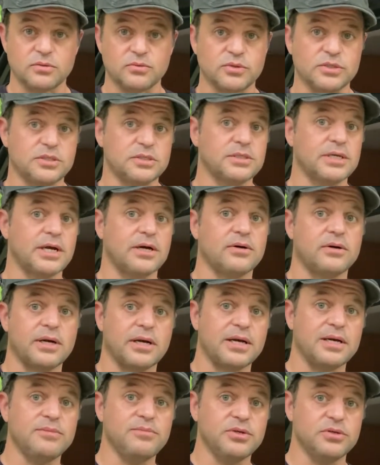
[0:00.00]
which is how
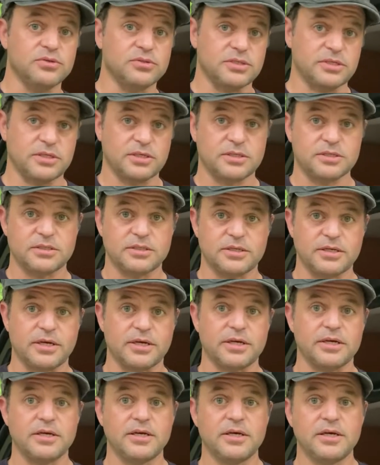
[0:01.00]
I'm using it
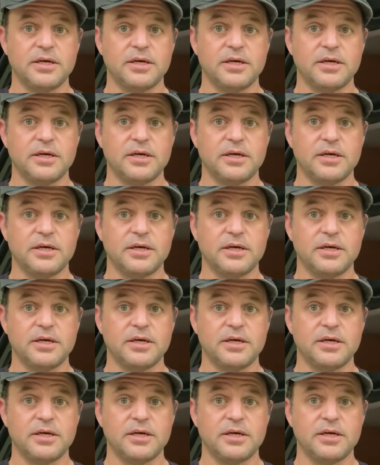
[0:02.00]
today.